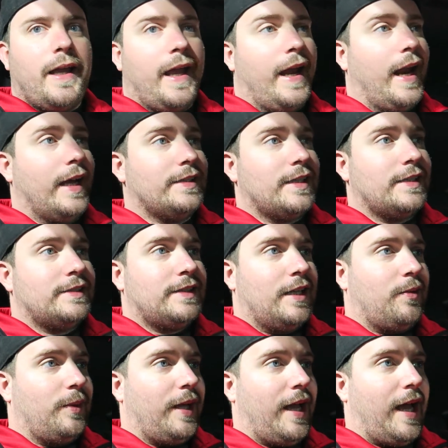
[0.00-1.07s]
Date and as I over.
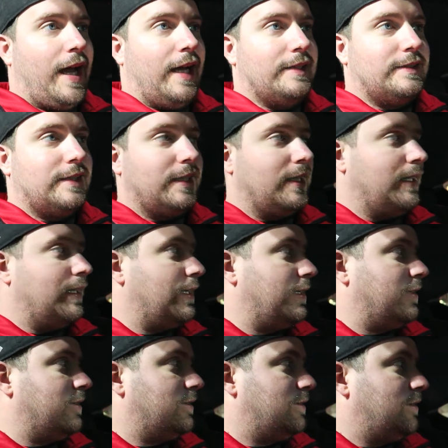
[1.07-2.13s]
said, we had
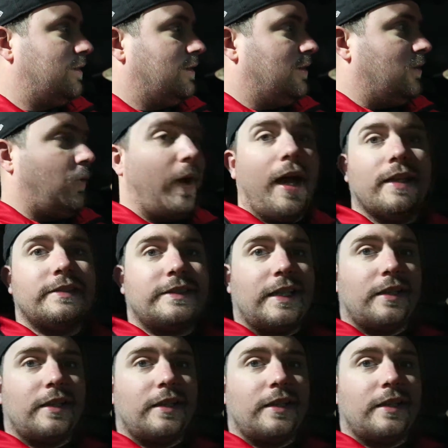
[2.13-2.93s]
to we had to